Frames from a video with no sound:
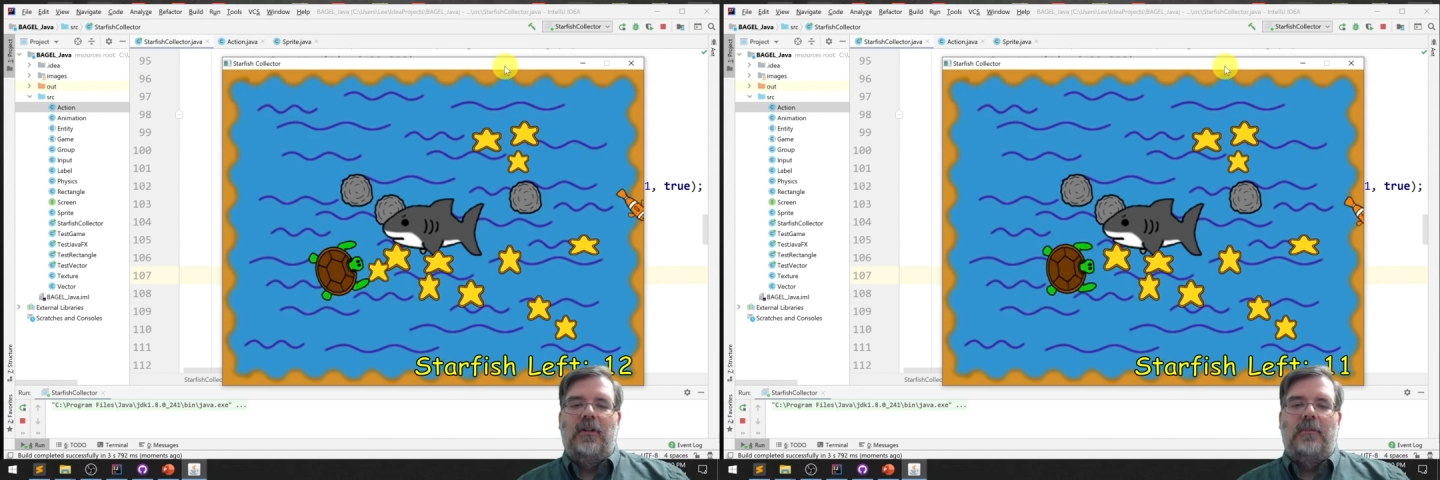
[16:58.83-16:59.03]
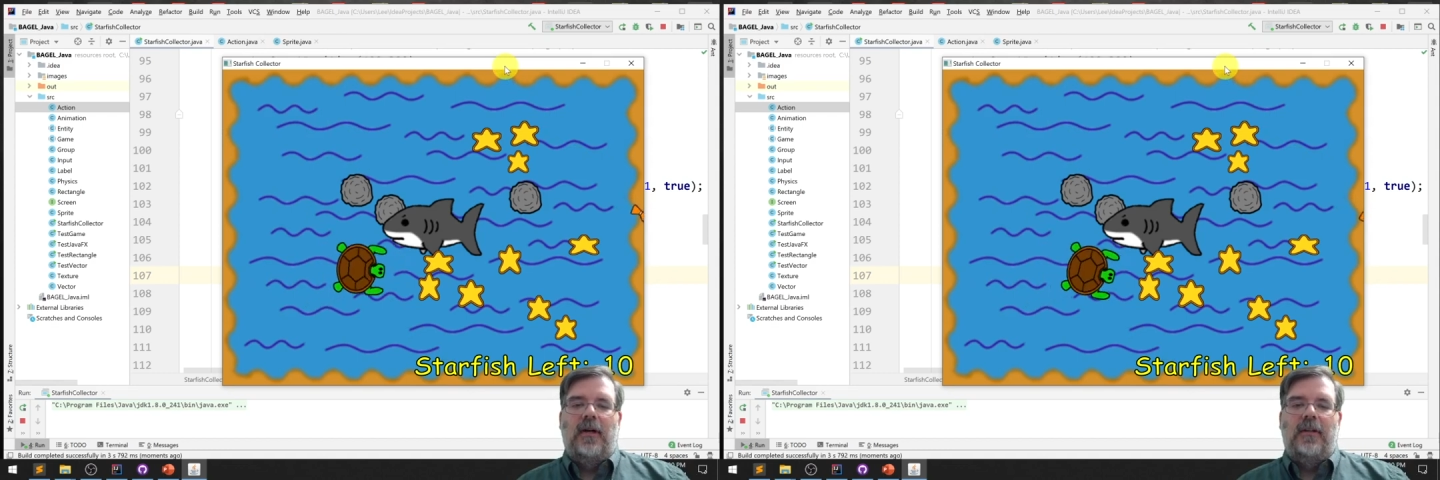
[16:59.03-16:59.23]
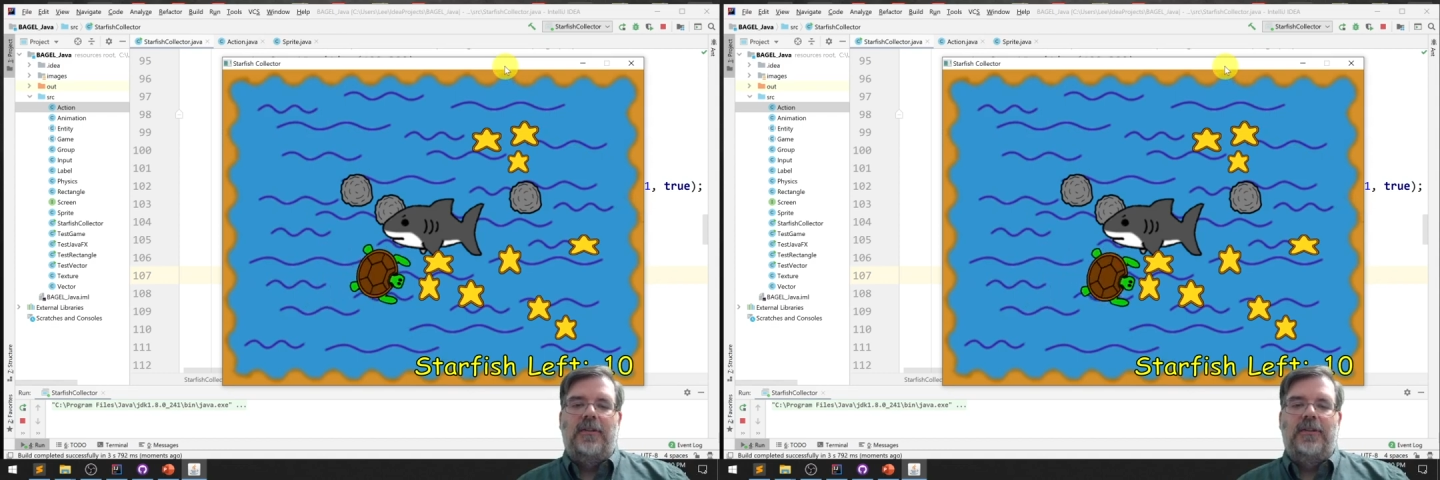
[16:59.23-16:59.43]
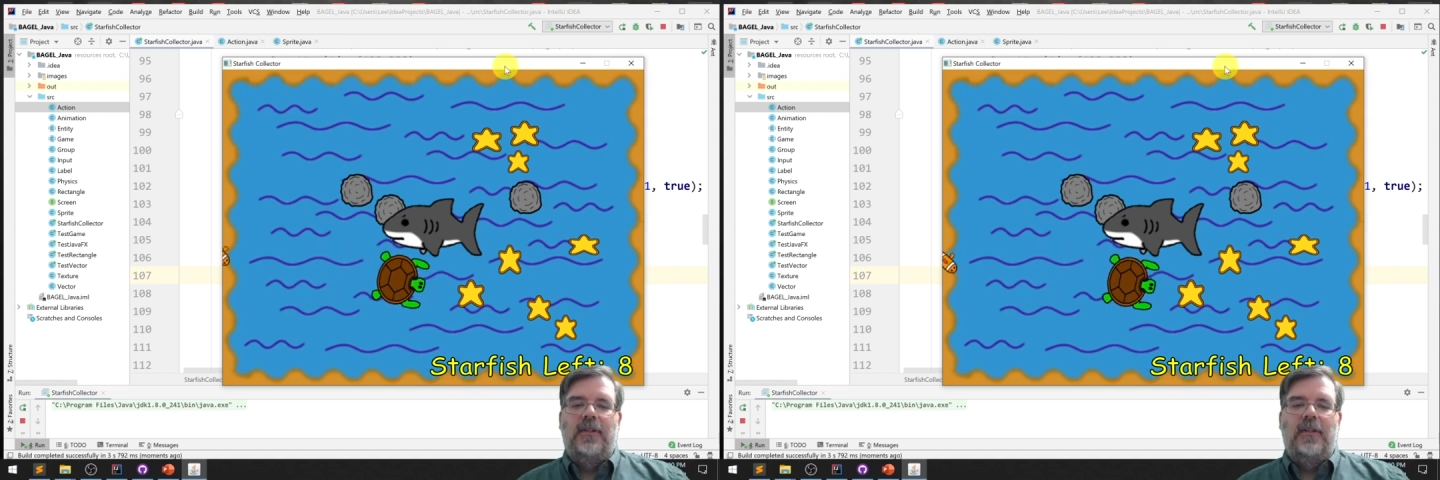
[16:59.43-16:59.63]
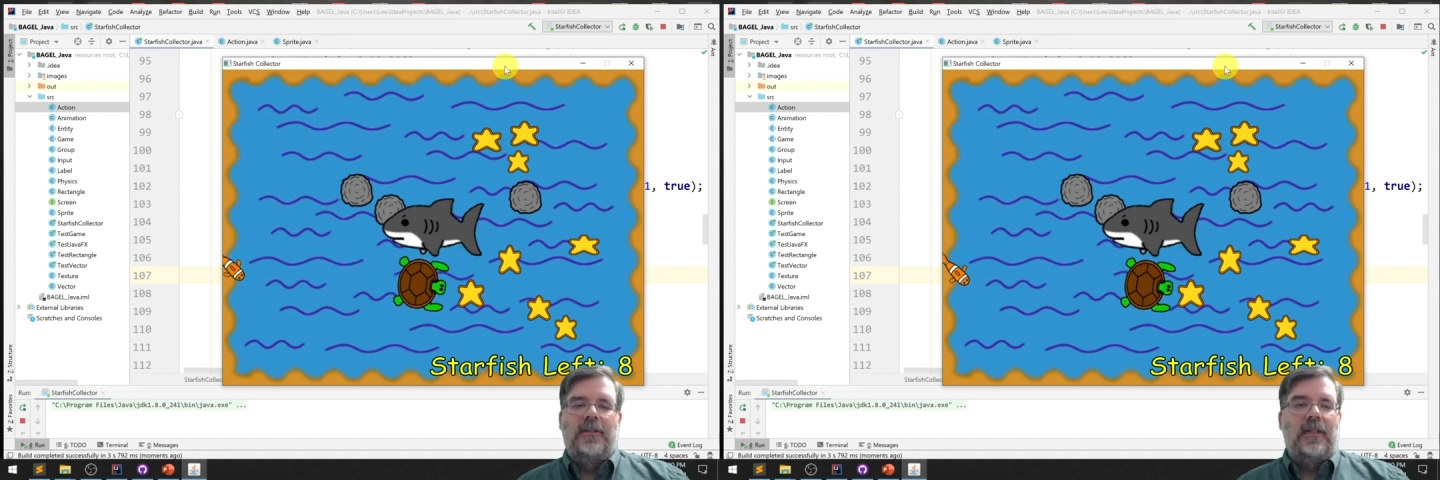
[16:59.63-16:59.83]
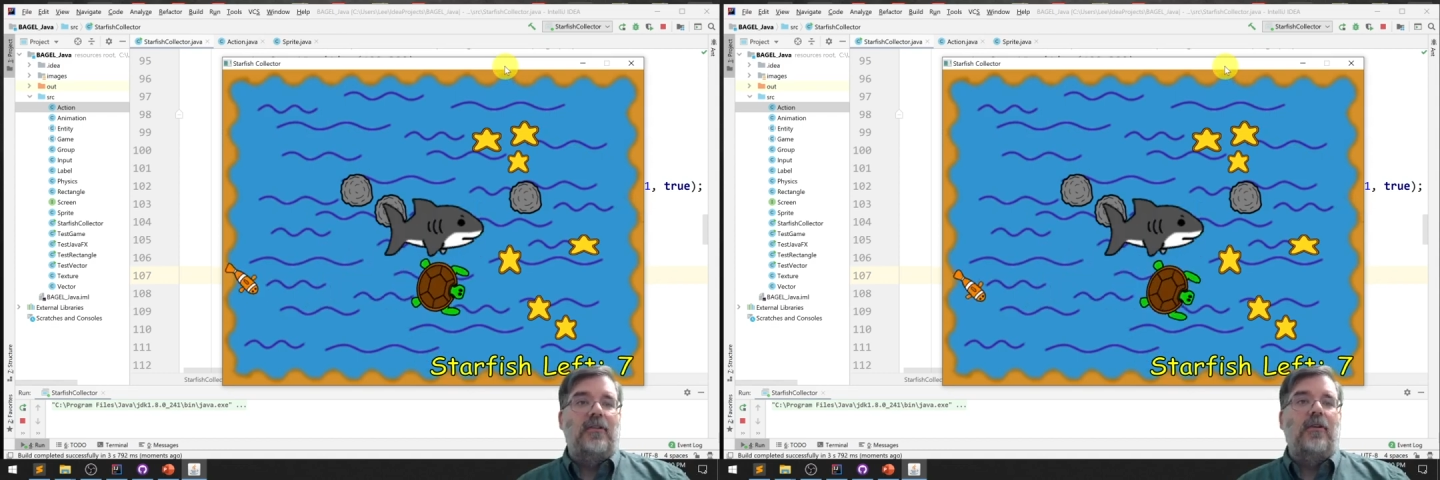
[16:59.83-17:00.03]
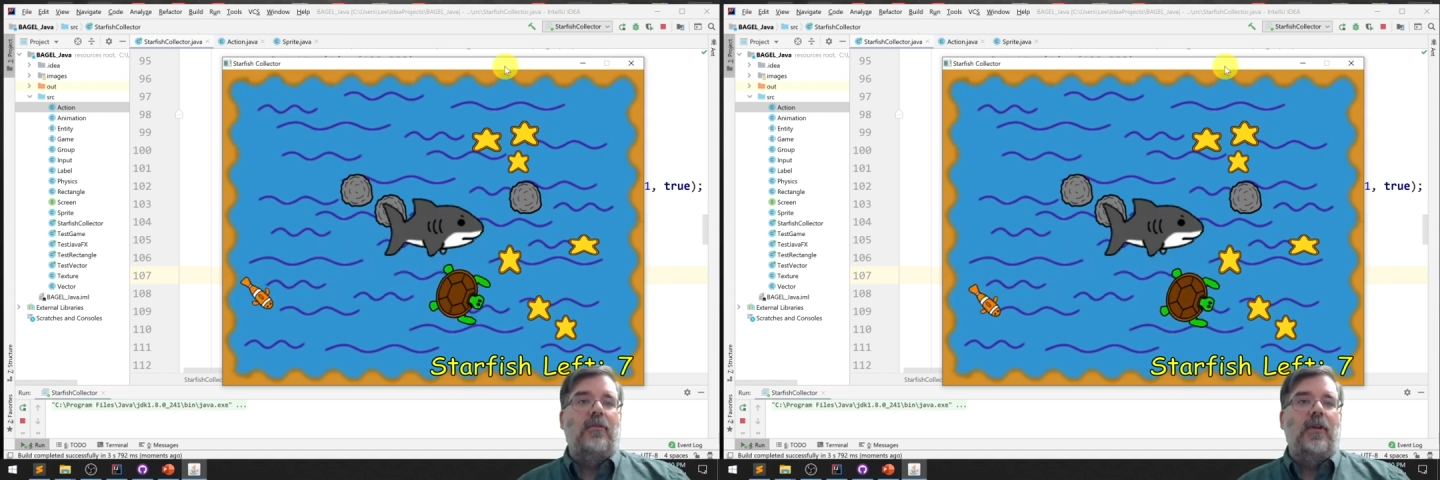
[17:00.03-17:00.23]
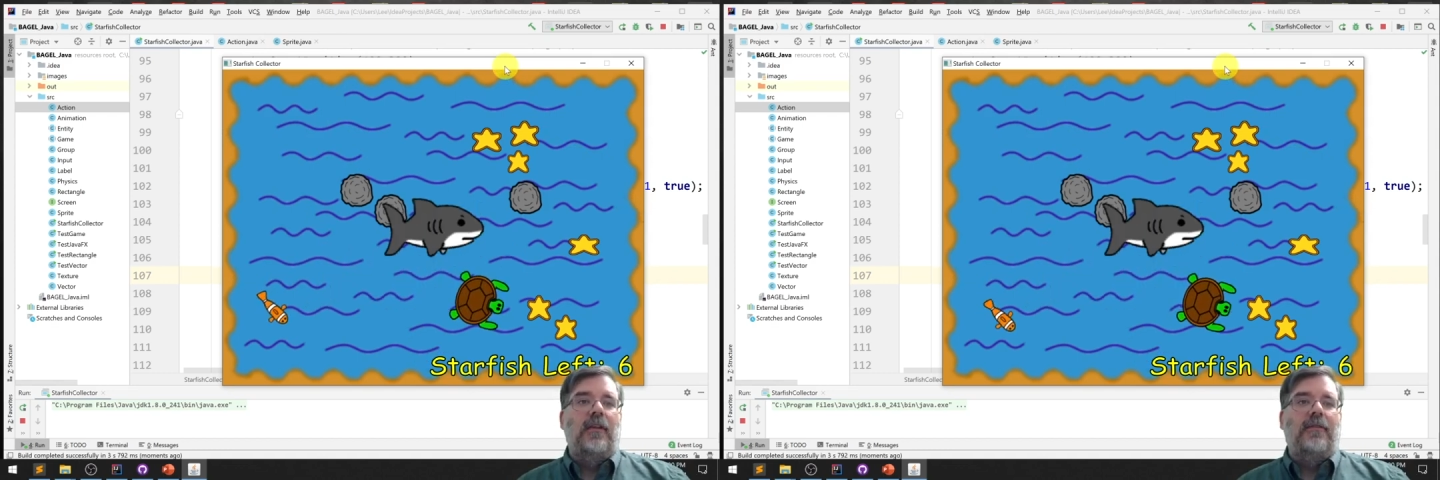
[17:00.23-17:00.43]
polish. That's looking
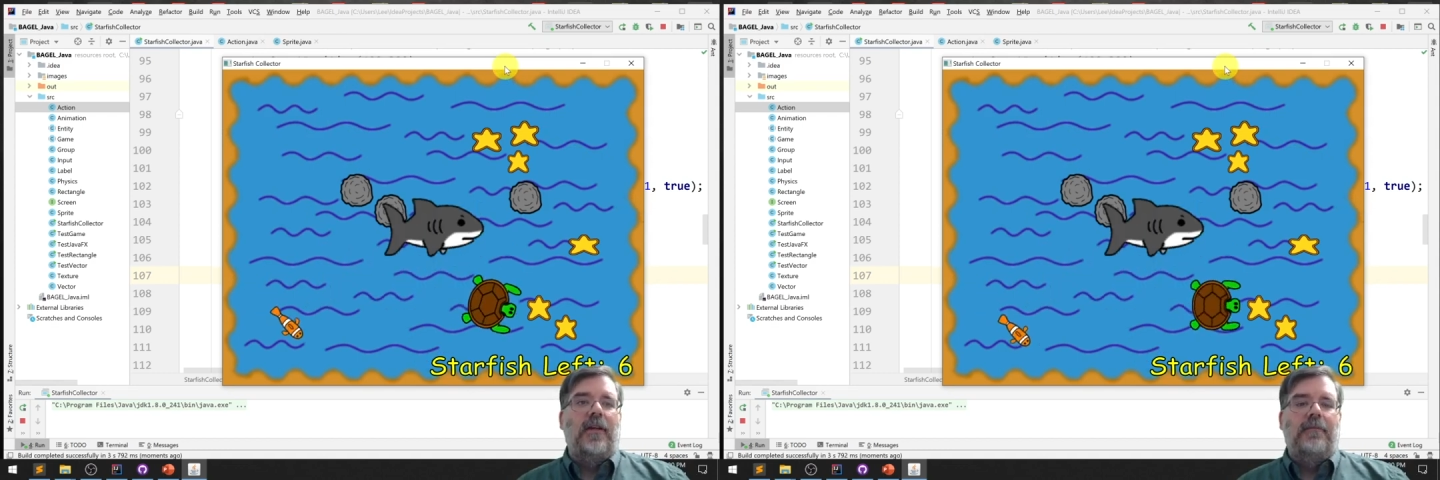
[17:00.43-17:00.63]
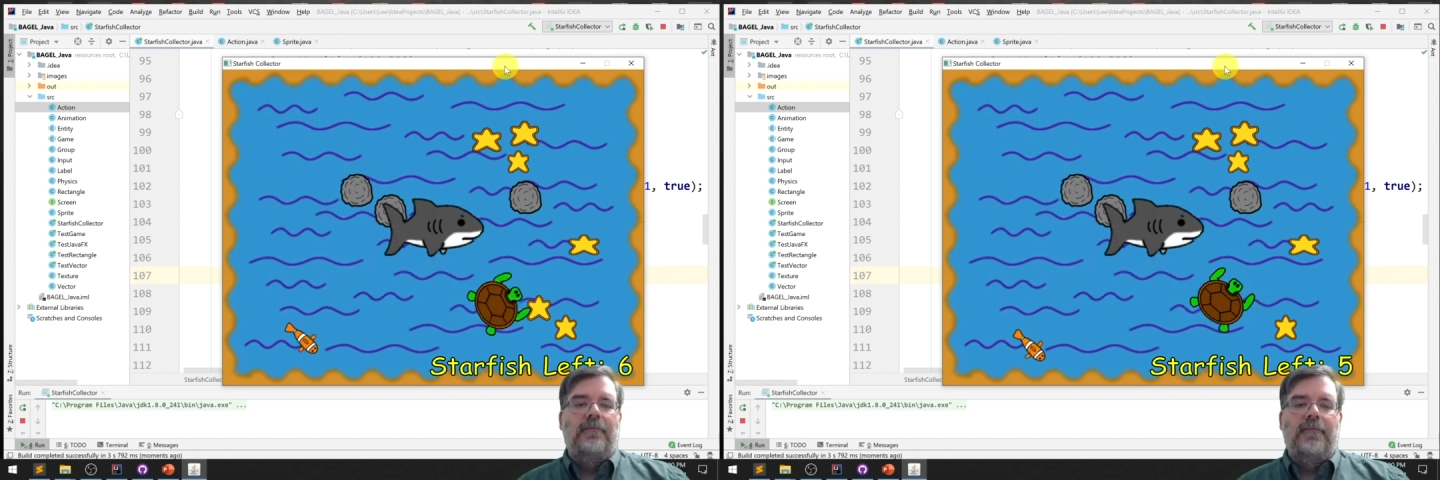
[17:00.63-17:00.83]
really fun.